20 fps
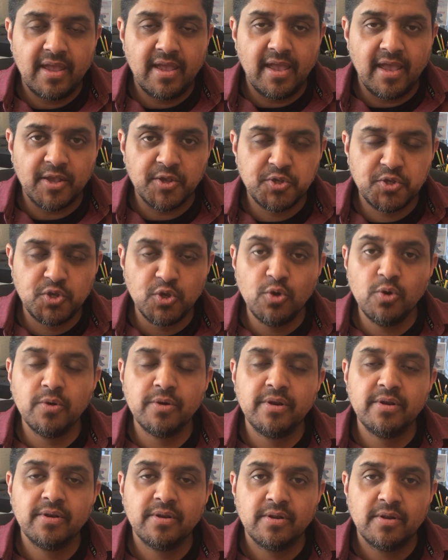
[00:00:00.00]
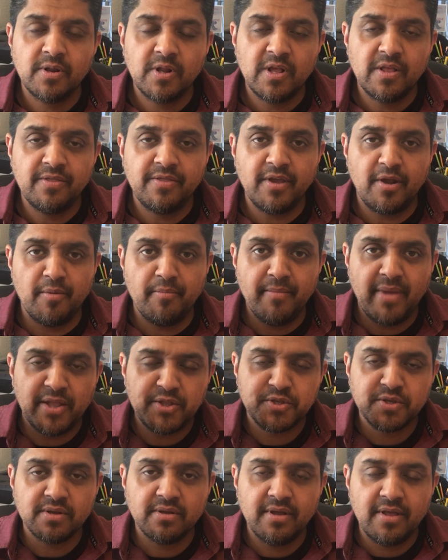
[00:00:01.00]
exude their
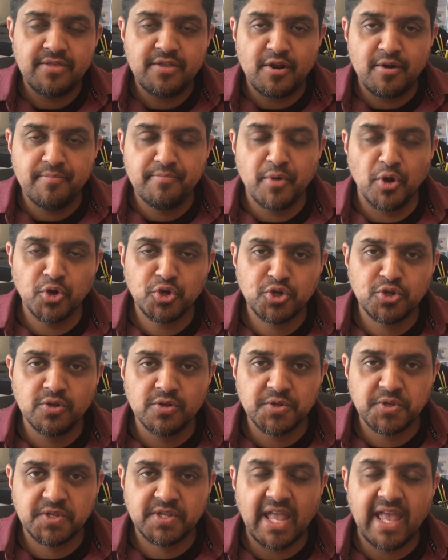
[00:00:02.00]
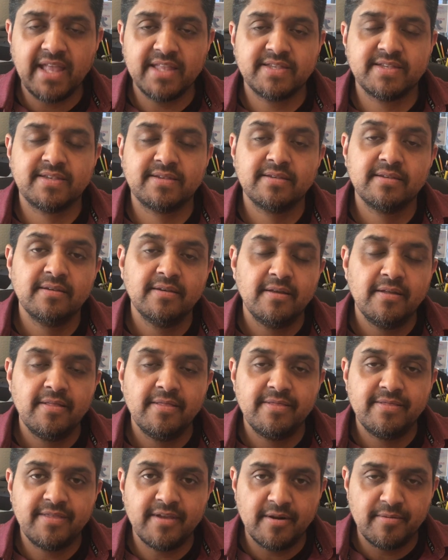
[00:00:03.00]
mental and their emotional states,
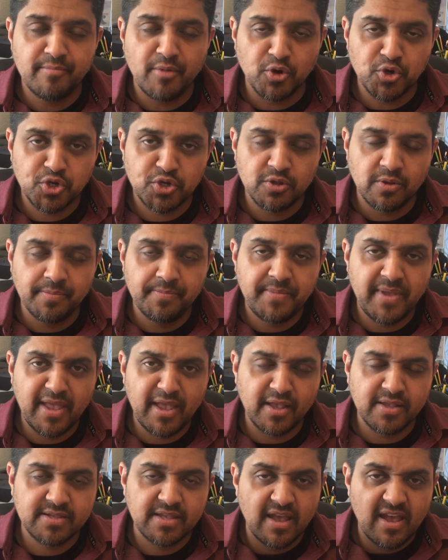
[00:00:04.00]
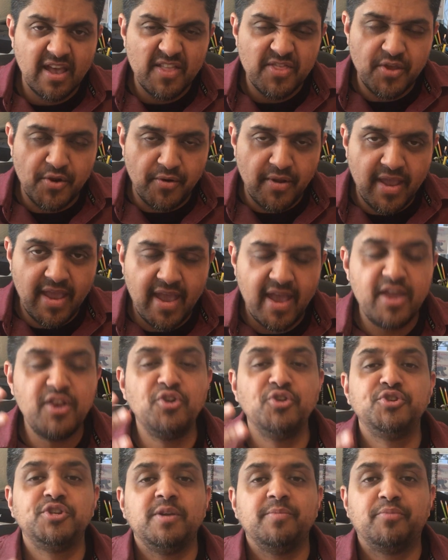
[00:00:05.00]
their emotional beings, their
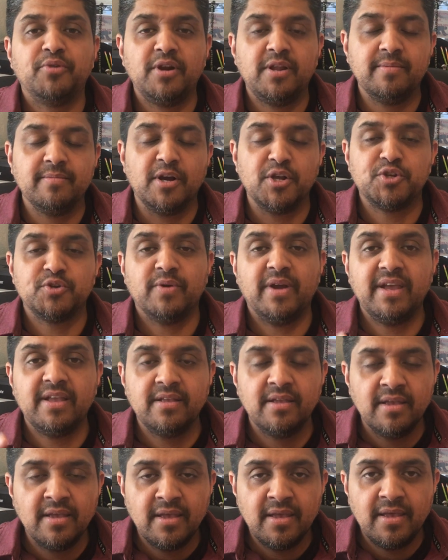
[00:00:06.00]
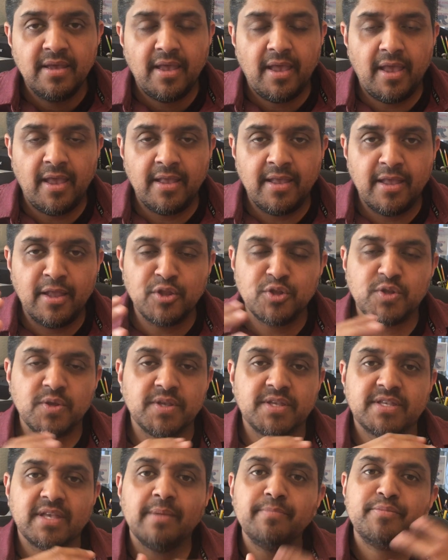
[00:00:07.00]
energy pretty much, right, into
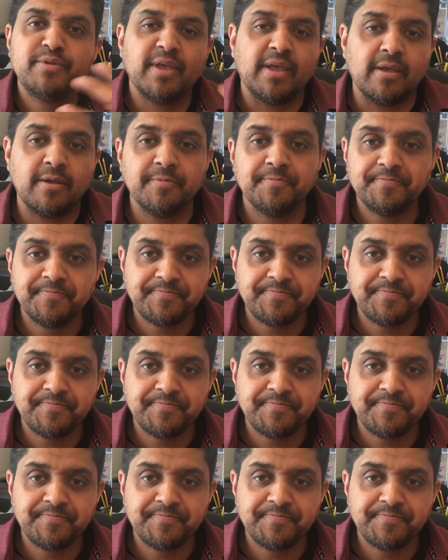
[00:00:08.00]
something.